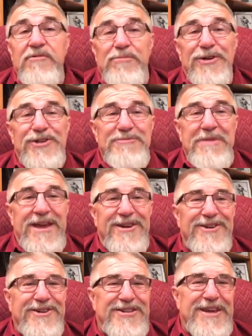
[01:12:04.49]
of the book, the man who
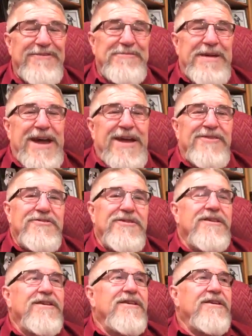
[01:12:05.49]
took seven baths.
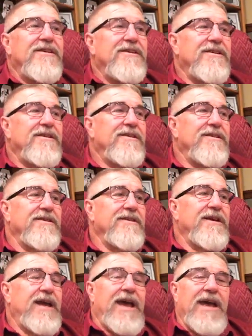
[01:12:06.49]

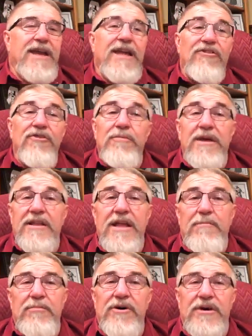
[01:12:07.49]
And in the in
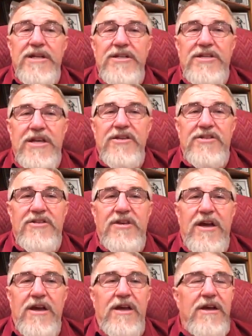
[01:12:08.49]
that book, it's his
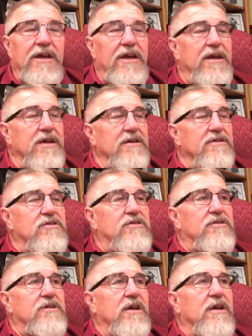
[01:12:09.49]
uh,
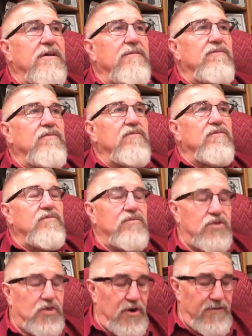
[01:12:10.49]
his uh,
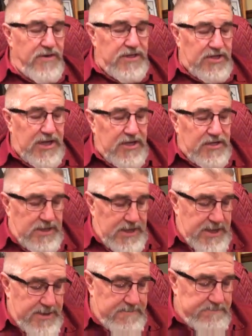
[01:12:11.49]
servant says to
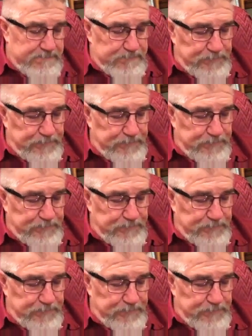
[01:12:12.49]
him.